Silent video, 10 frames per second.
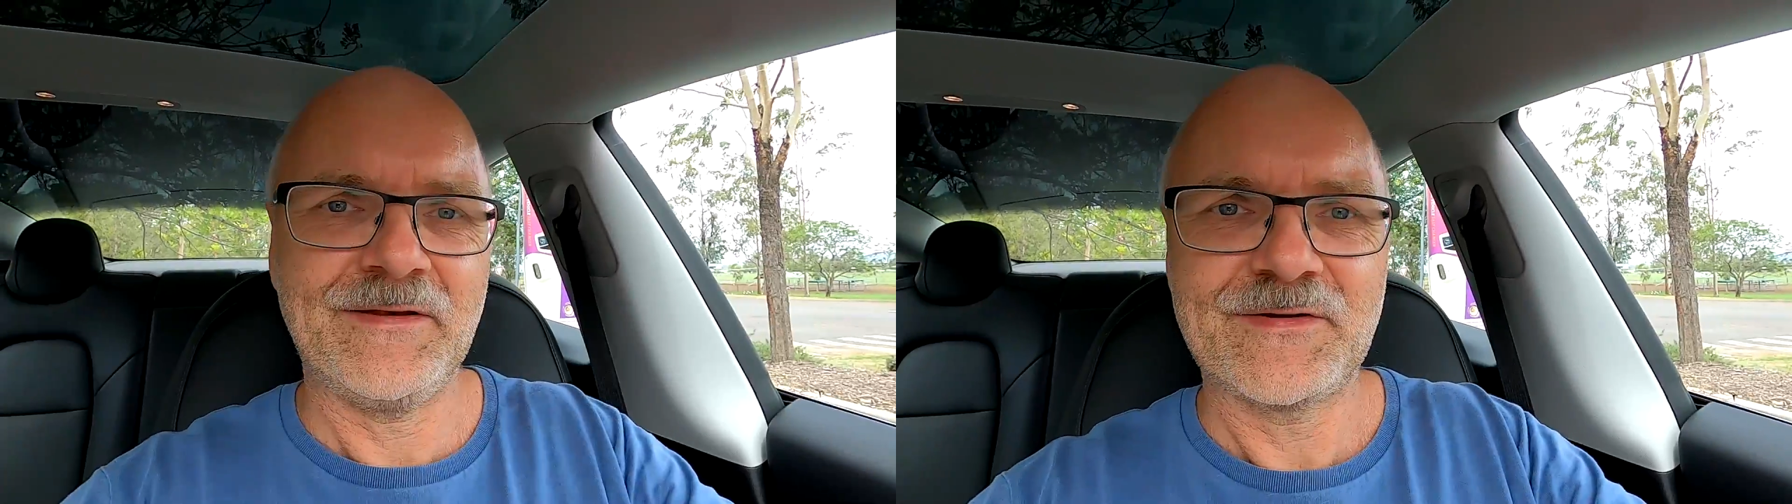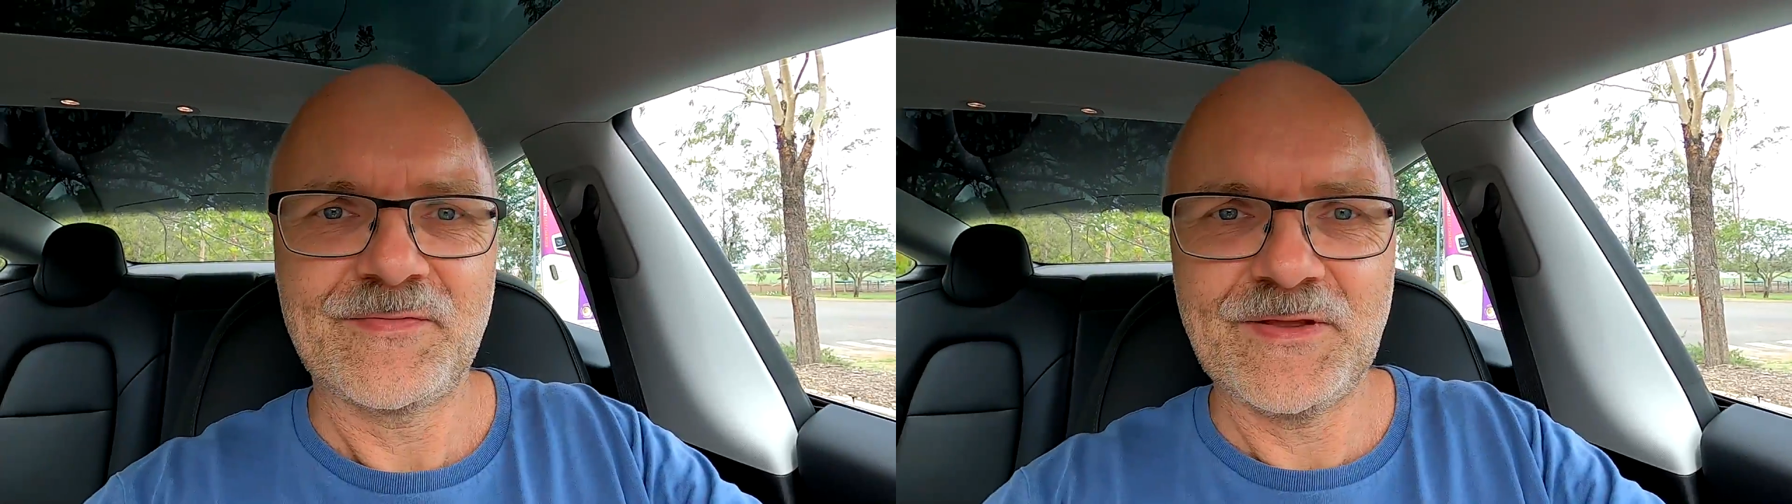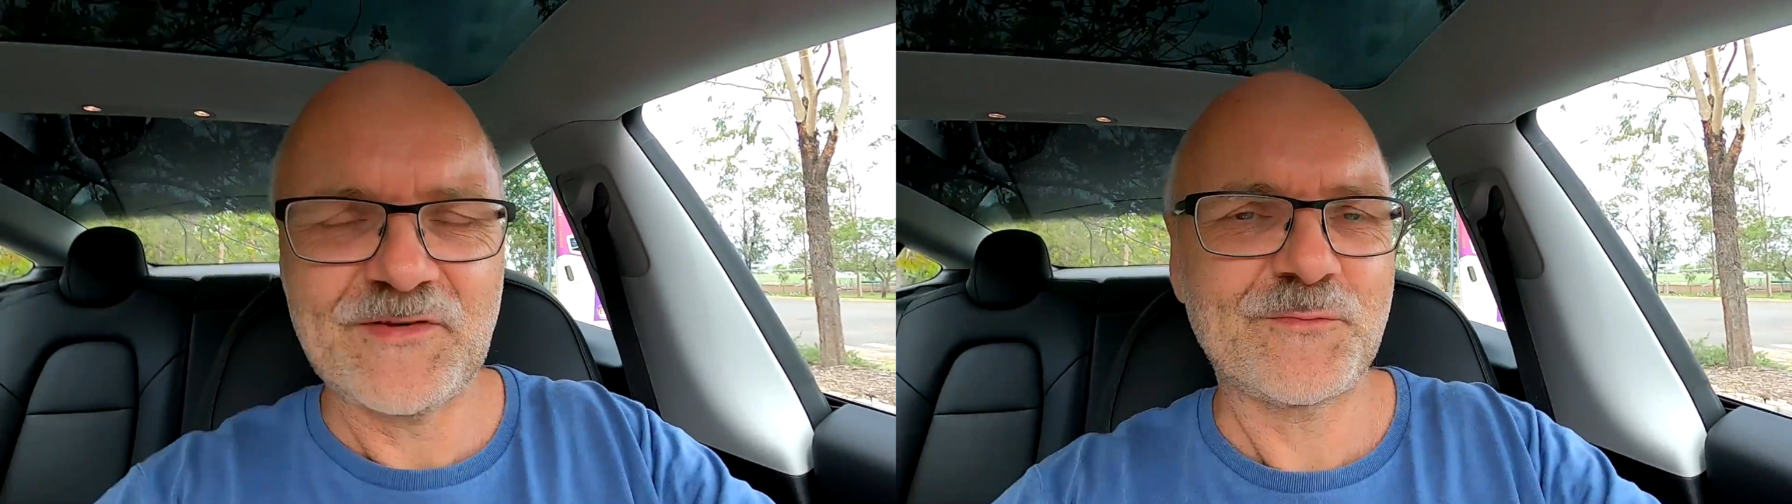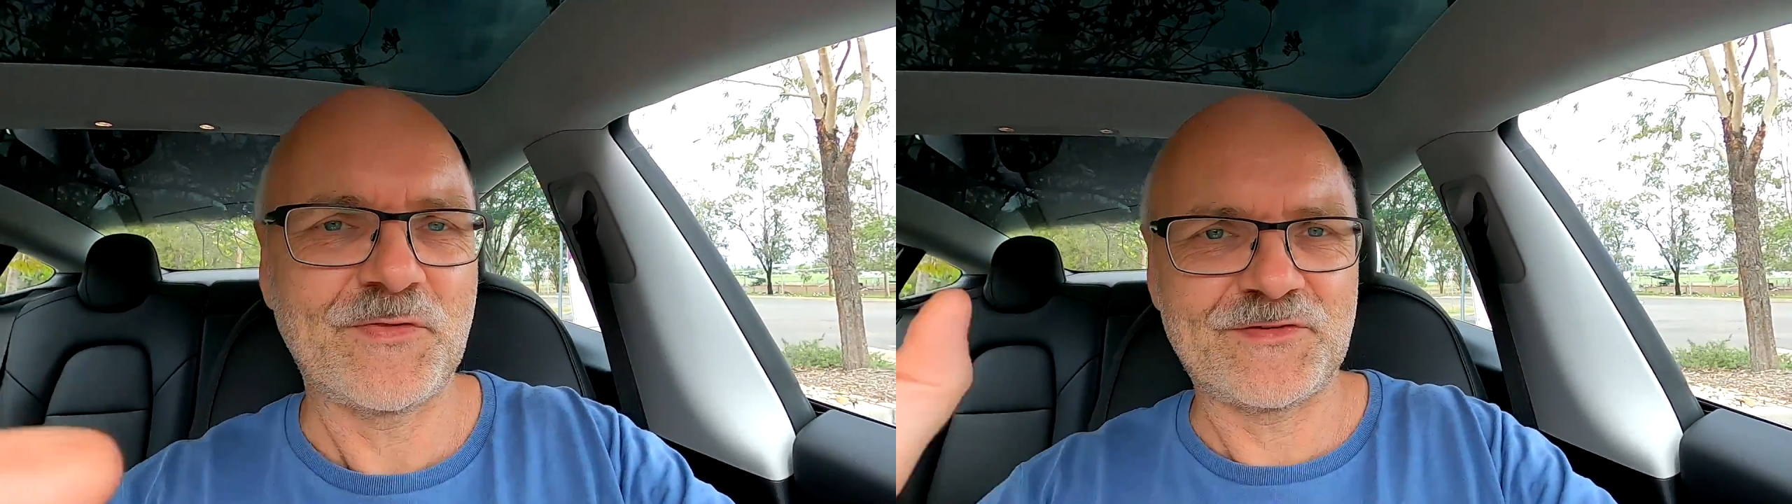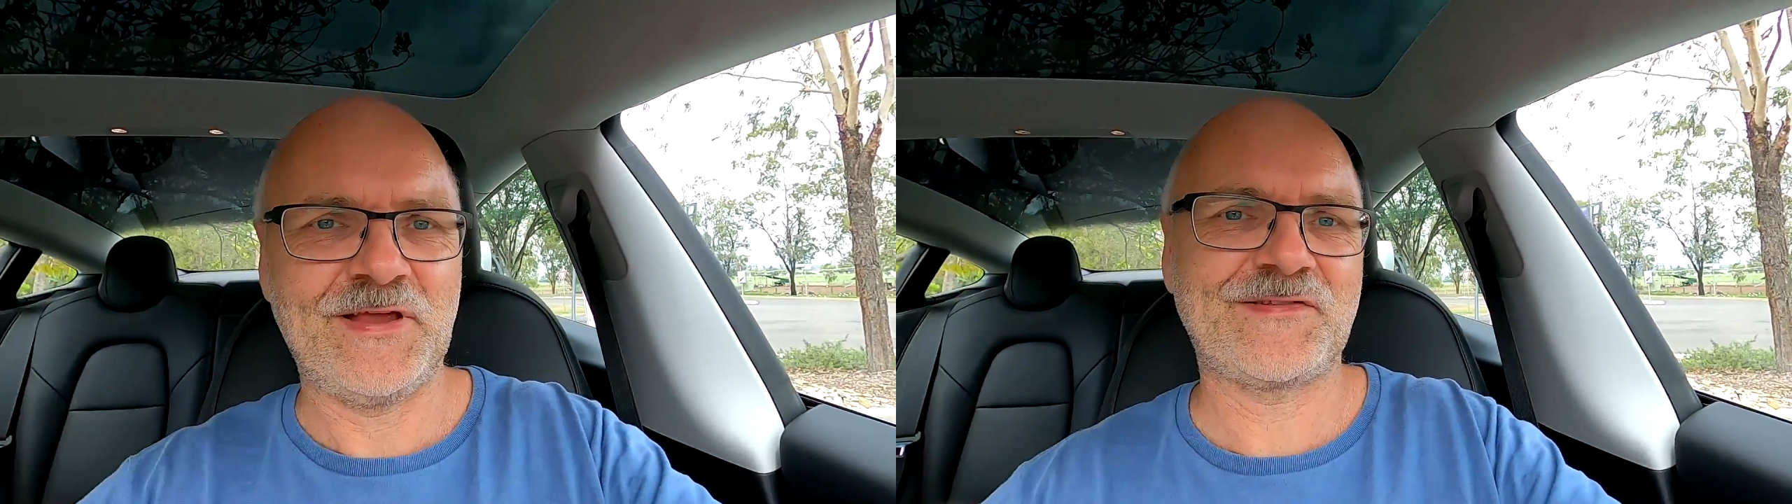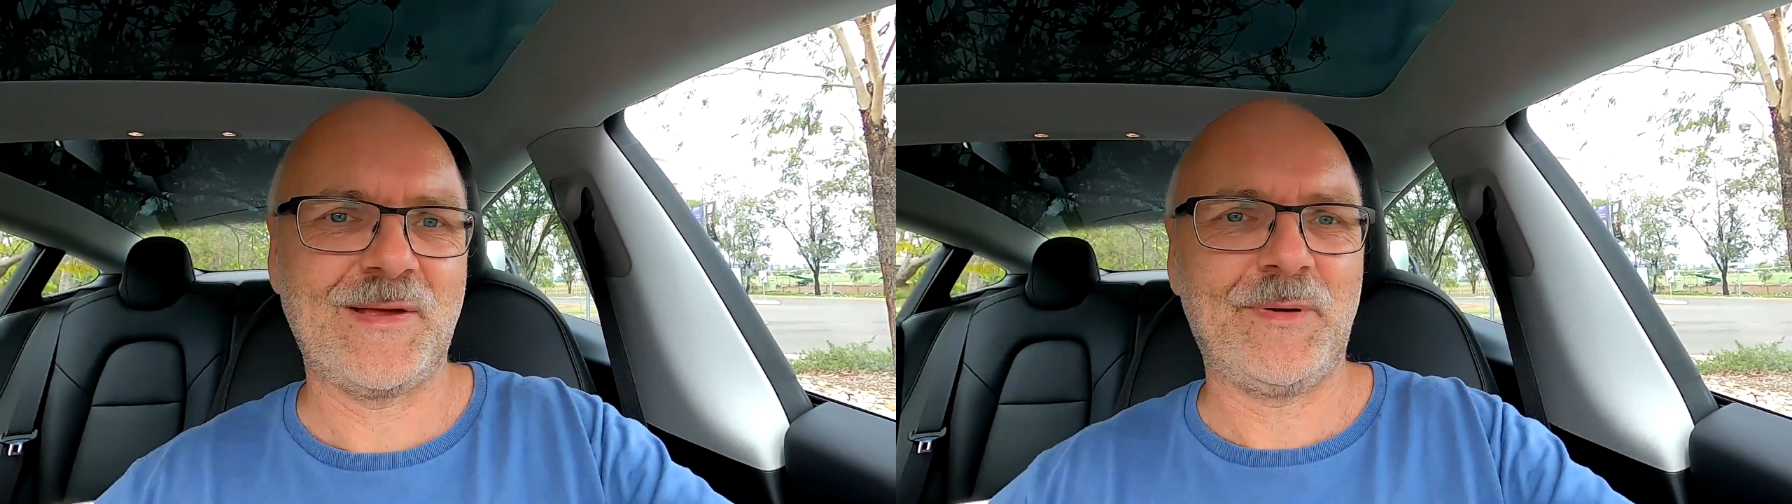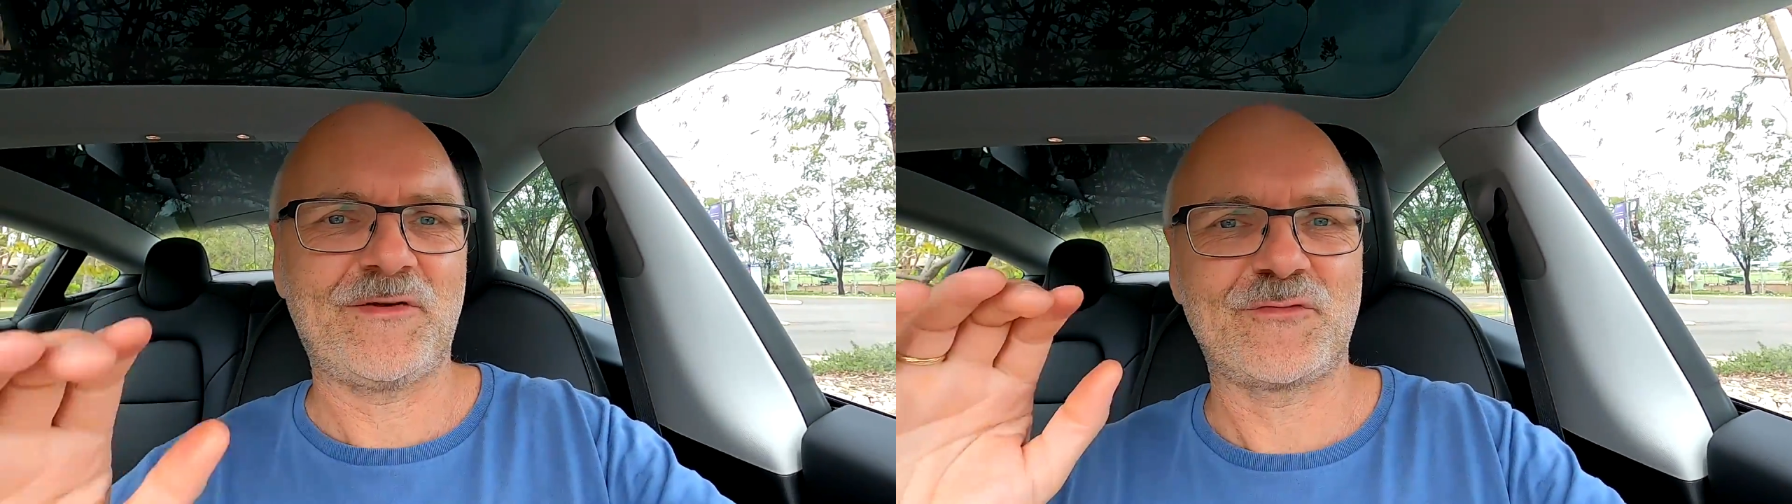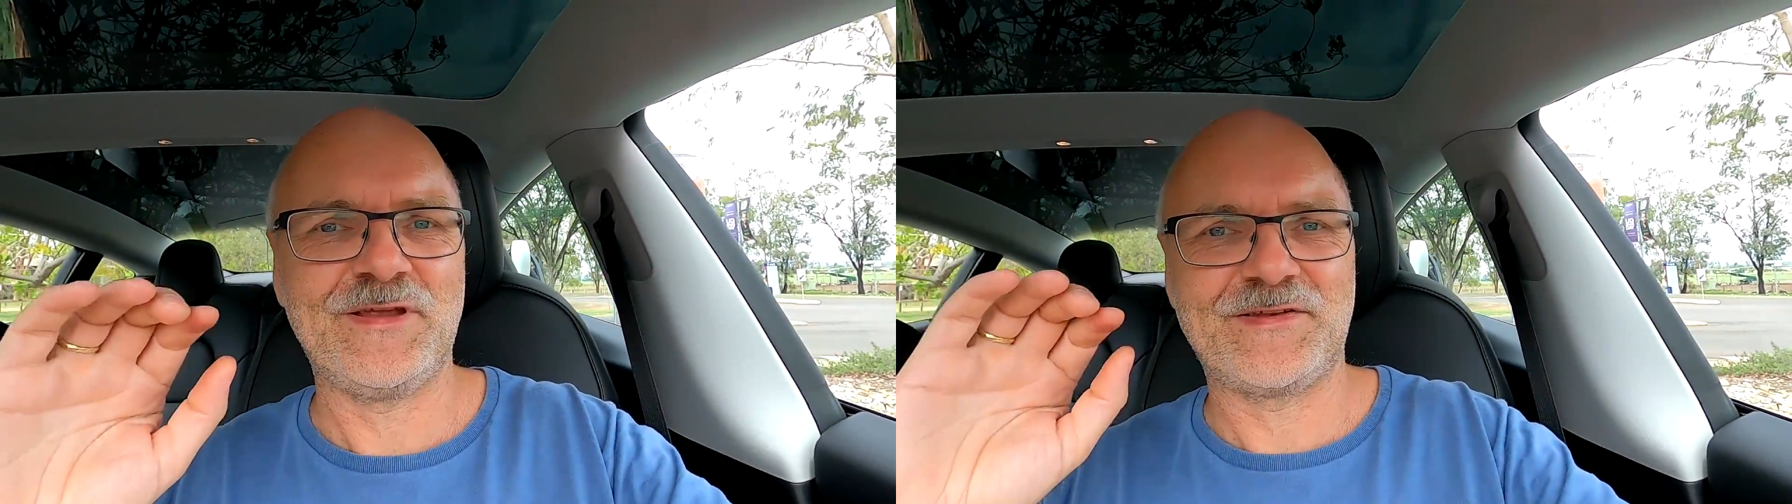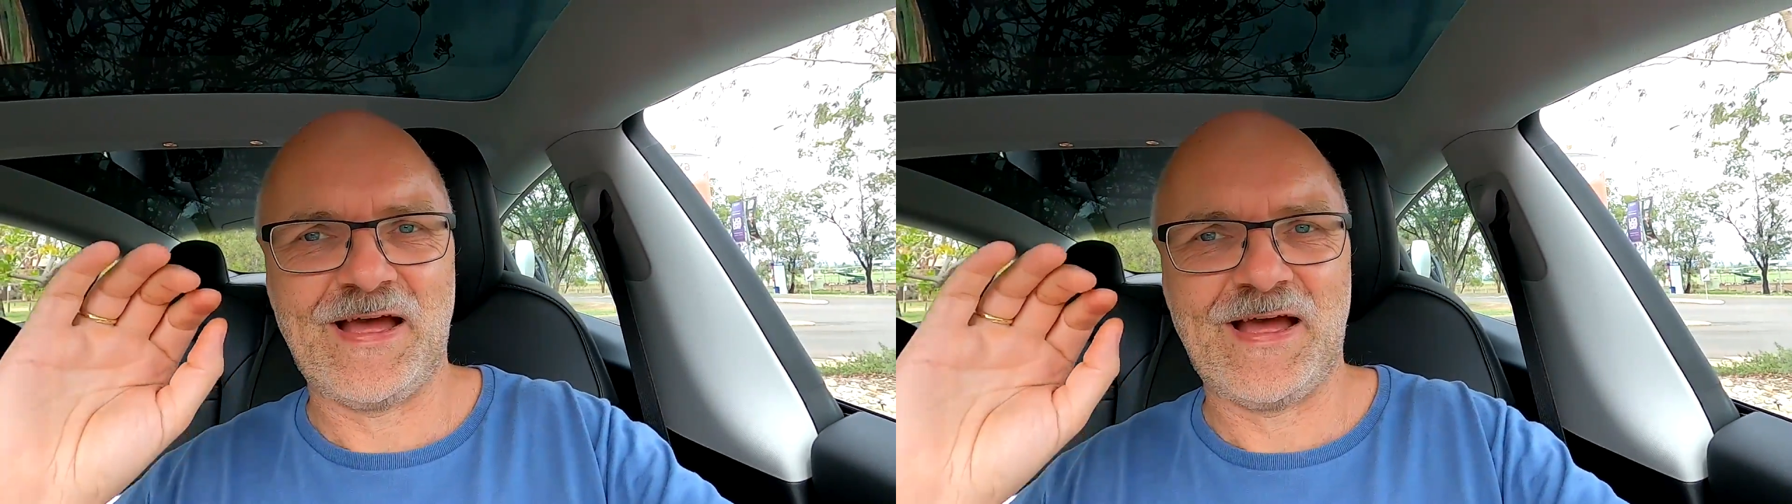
And this is what the Tesla battery